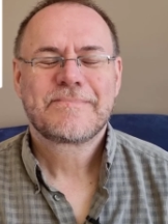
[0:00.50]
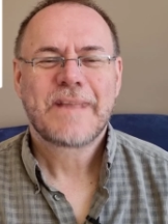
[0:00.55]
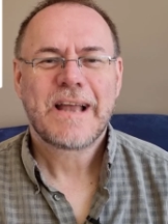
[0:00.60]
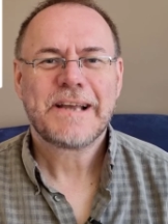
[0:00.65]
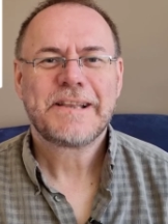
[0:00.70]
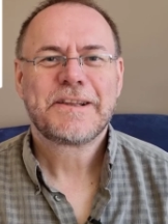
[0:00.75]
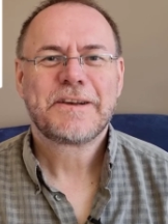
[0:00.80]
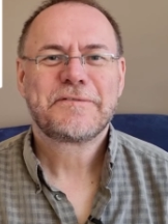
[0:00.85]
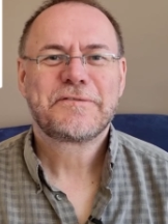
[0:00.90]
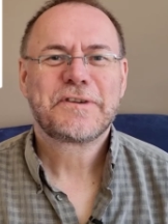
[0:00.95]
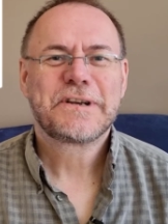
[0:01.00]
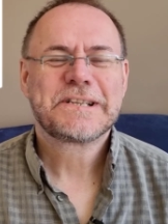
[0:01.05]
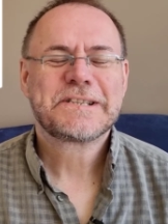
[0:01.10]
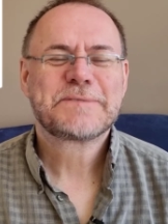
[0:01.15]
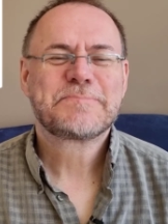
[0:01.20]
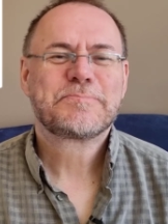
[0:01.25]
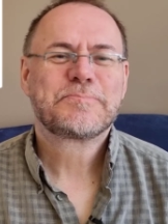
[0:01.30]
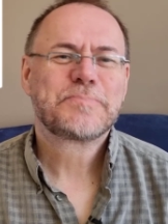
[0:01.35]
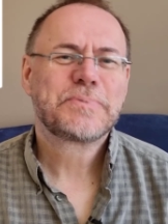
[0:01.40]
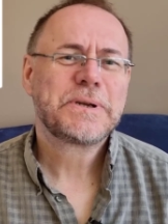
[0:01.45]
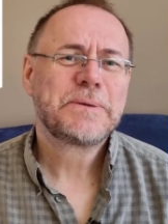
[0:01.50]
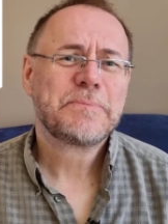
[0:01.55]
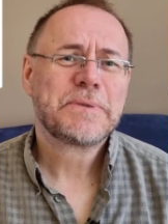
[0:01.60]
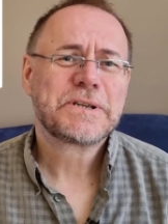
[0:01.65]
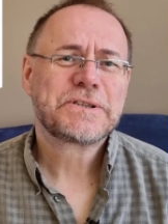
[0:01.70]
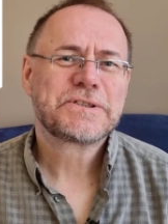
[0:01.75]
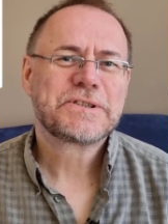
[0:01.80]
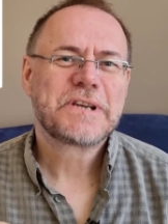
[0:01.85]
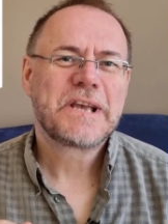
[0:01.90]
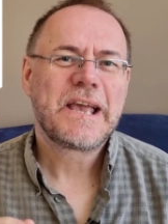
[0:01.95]
Hi there friends, pretty
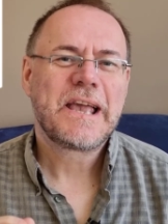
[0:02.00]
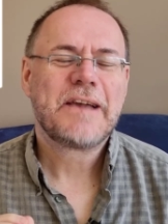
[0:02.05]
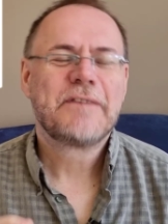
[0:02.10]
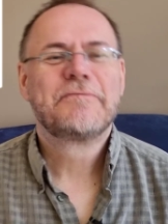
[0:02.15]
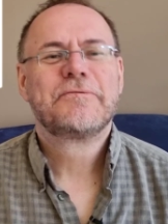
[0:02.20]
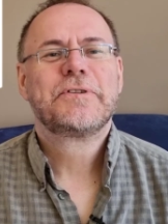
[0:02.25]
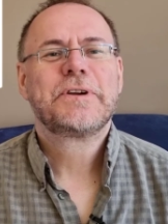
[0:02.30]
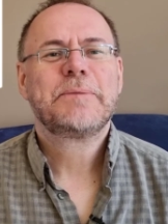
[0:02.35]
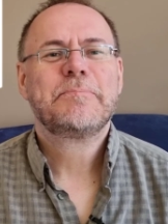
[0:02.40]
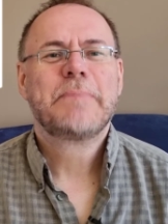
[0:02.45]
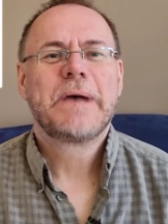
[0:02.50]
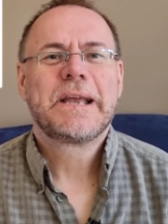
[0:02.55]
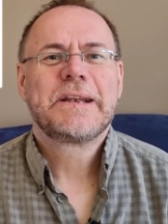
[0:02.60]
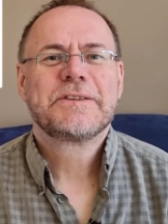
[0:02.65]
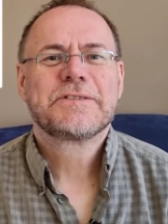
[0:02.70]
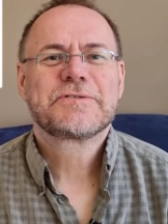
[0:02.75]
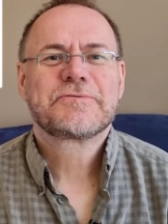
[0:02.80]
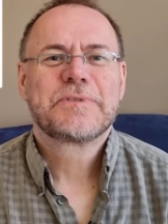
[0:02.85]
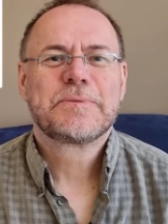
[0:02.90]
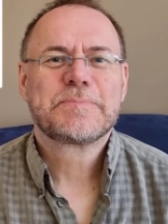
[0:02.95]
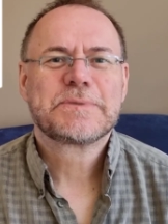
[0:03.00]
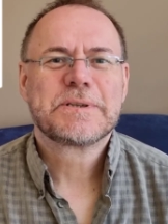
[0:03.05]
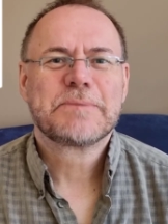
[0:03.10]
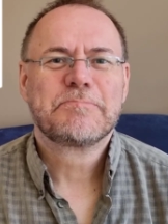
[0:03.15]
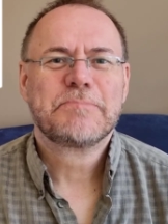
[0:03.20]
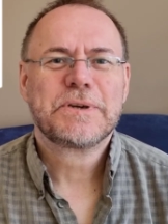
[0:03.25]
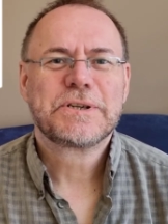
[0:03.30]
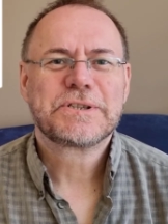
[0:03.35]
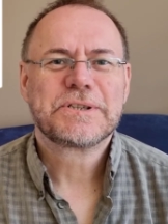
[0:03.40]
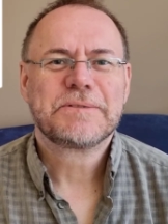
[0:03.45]
much every manuscript
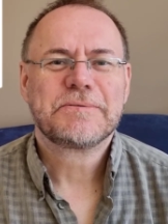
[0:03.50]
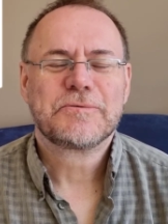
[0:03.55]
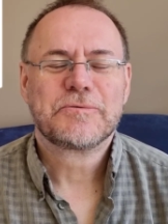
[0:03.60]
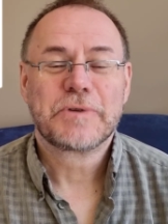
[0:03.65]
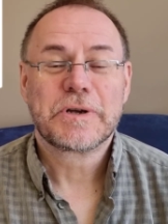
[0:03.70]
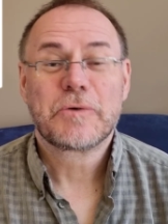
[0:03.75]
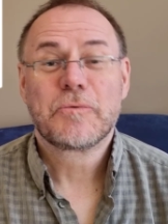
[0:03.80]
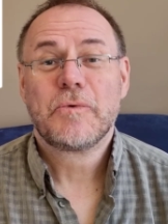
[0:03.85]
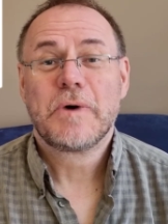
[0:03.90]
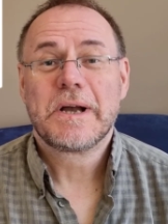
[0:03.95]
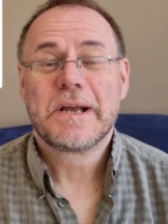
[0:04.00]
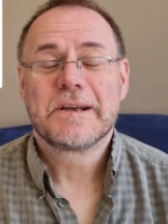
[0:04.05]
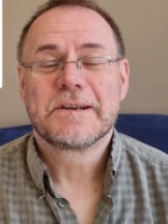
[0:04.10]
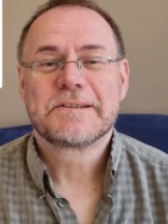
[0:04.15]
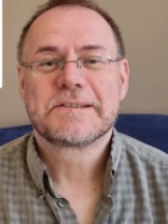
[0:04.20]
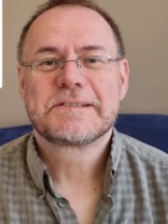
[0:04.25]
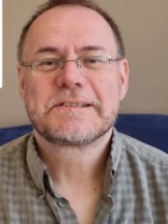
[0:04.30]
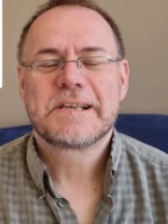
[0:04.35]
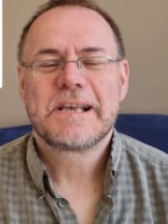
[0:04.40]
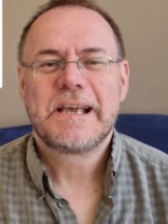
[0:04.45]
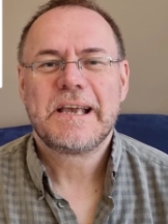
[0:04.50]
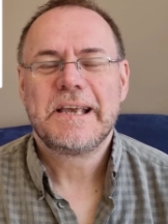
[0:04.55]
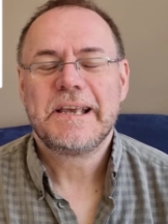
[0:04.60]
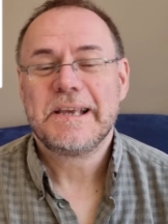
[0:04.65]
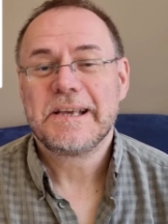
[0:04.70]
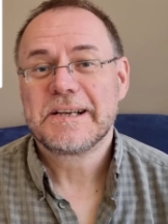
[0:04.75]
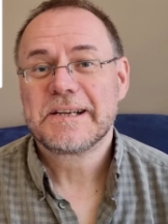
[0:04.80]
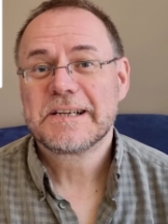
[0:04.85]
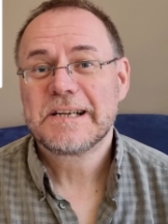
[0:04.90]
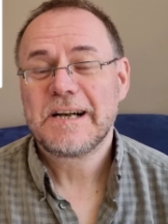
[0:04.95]
submission requires
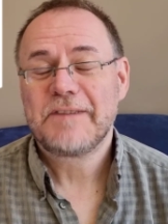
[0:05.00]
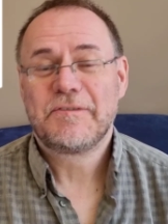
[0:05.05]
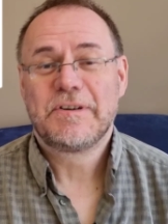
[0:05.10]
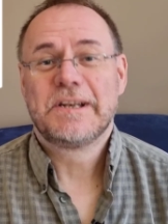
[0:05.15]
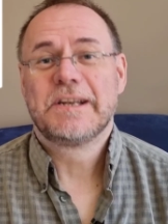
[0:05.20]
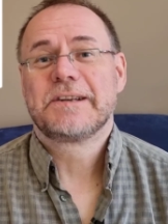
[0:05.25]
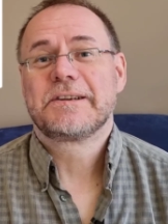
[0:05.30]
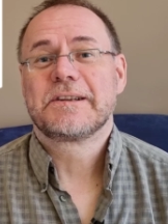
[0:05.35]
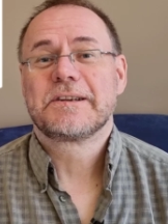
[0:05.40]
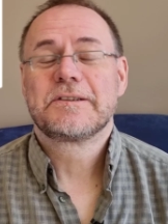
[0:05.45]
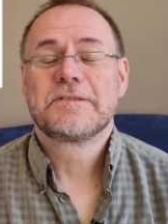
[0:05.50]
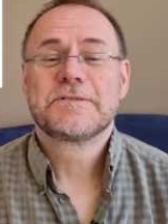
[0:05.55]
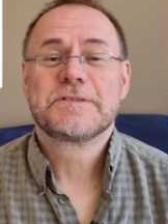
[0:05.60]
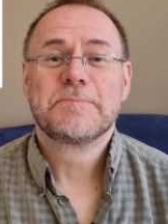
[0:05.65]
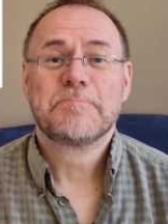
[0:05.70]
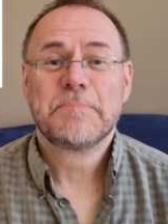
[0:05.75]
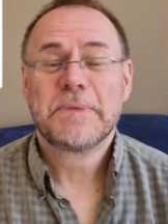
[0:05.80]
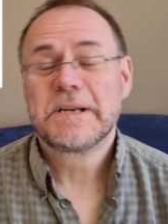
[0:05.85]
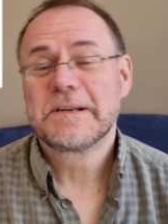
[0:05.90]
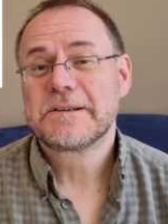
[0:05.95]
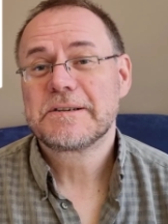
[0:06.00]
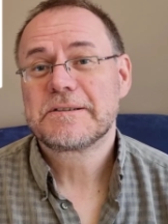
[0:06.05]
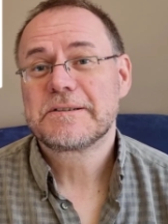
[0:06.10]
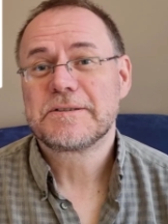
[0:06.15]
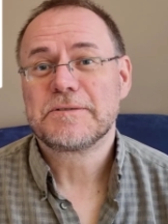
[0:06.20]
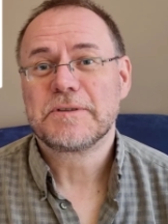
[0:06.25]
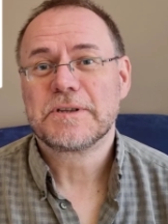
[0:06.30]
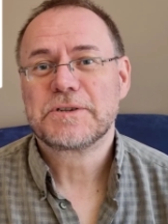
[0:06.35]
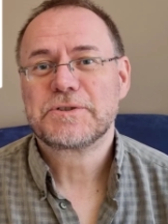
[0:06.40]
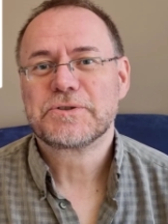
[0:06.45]
a cover letter to submit it
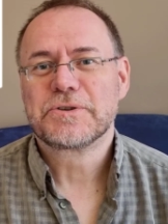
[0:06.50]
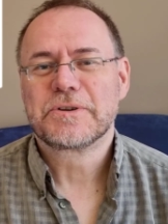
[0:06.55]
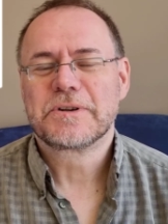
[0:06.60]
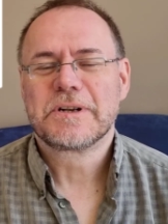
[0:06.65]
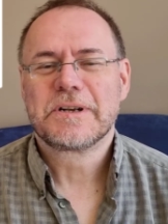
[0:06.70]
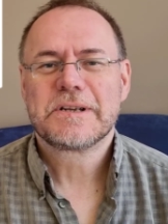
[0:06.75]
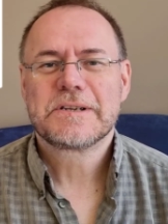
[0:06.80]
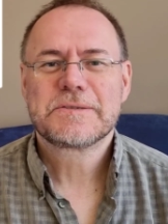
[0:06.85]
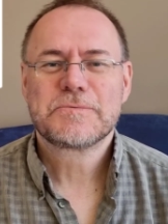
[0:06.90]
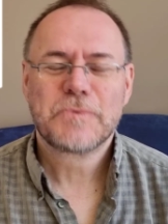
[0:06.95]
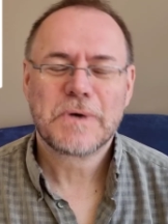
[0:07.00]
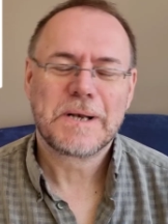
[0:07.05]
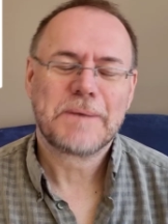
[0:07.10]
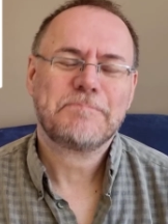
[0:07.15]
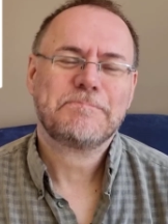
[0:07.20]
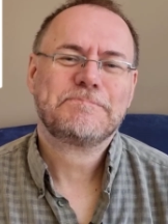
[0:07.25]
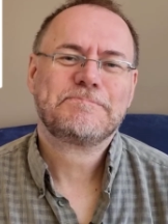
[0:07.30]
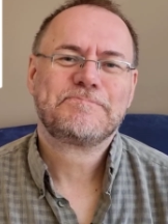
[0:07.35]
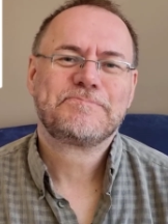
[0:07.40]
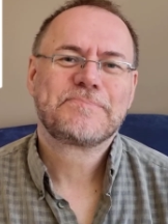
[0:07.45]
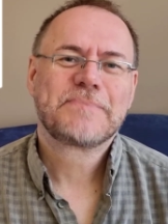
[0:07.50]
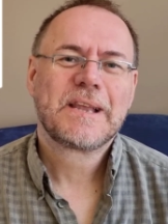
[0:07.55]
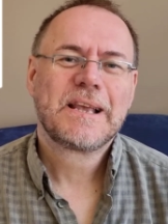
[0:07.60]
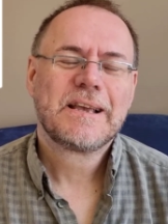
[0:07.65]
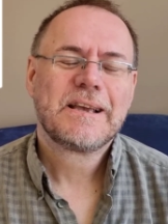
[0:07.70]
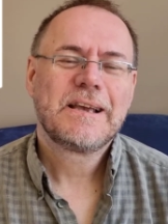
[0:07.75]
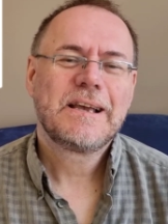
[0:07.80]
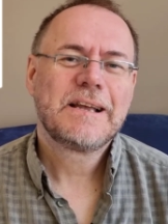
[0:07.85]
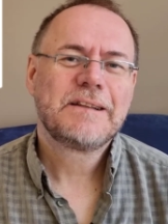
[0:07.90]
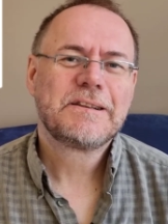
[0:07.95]
to the journal as well.
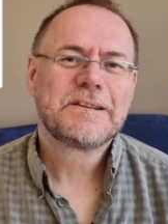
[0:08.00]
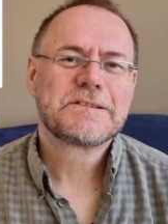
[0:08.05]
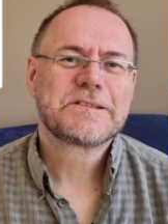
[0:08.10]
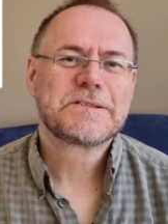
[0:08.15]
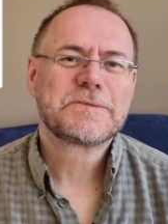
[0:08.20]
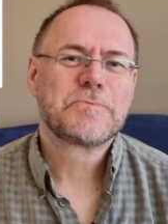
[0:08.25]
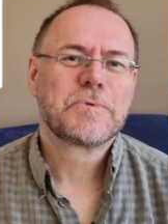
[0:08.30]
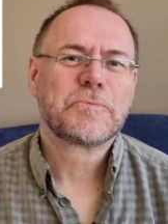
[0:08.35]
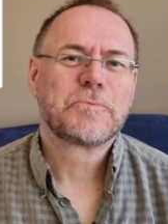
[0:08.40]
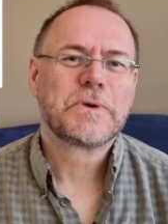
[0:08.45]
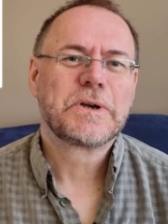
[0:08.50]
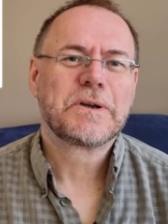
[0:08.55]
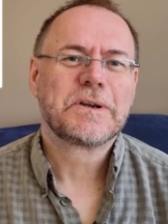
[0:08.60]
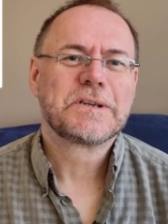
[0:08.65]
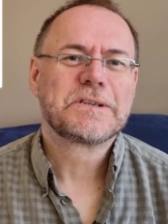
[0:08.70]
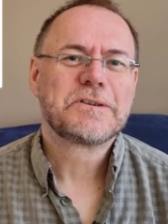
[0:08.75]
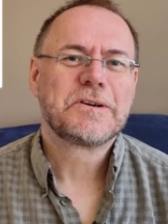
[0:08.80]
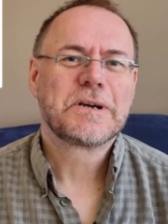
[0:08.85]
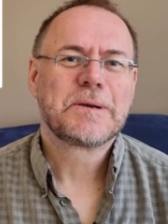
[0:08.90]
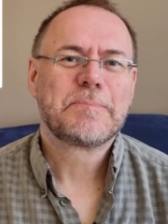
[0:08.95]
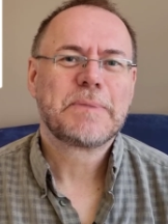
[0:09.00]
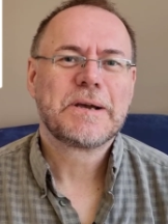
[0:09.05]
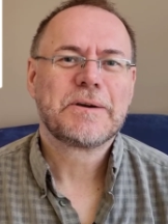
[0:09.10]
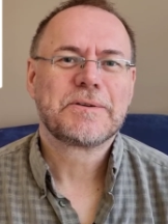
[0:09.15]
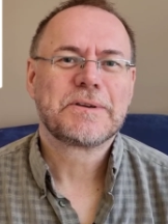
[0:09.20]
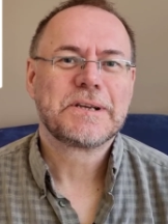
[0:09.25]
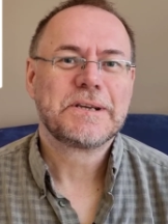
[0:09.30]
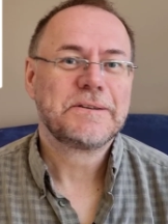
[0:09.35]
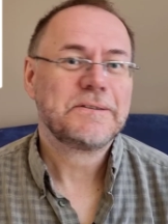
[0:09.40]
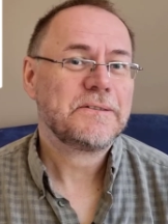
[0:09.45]
And this is what we're going to talk
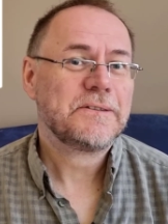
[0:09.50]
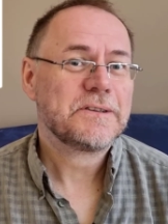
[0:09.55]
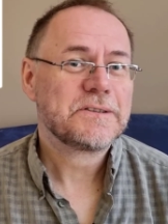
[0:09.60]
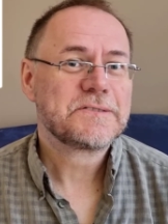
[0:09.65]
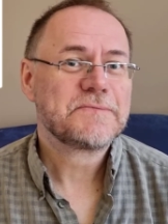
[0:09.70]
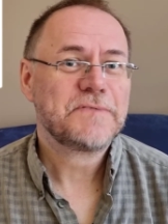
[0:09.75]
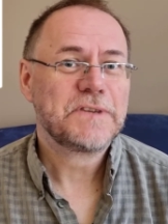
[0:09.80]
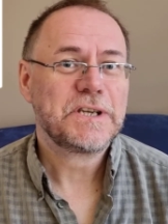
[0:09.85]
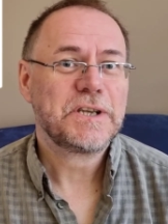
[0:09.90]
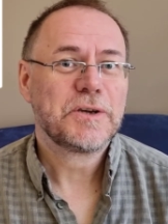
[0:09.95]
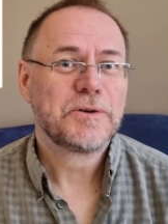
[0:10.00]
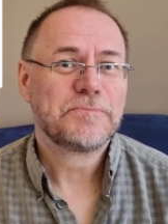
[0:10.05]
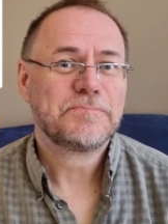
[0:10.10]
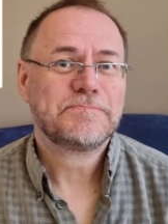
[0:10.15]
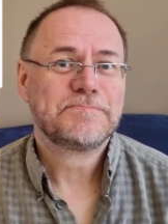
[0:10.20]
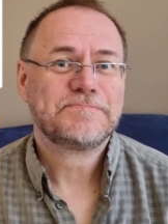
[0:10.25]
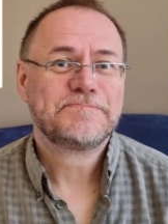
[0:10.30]
about in this video.